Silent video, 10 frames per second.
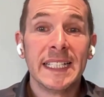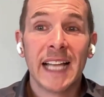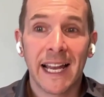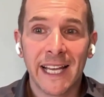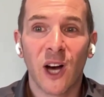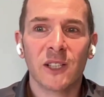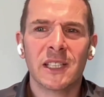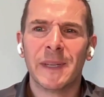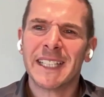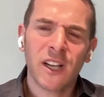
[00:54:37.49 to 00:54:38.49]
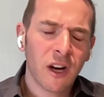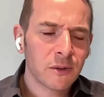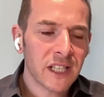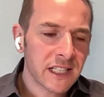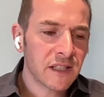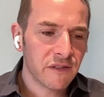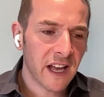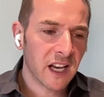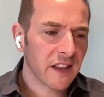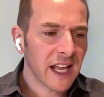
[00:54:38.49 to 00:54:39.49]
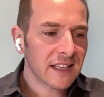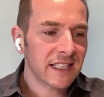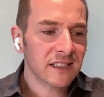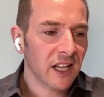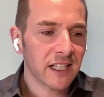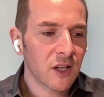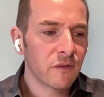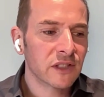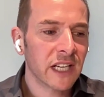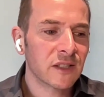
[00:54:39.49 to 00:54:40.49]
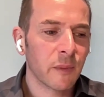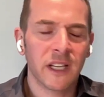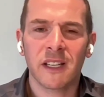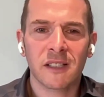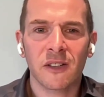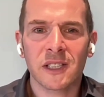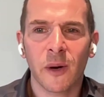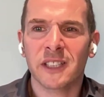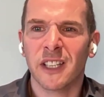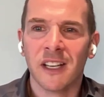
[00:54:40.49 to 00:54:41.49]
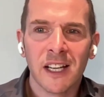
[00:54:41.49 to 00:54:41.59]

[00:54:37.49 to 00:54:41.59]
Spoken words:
And he asked him, he said, "Oh, I was at this event and they had this like conversation when they got this question,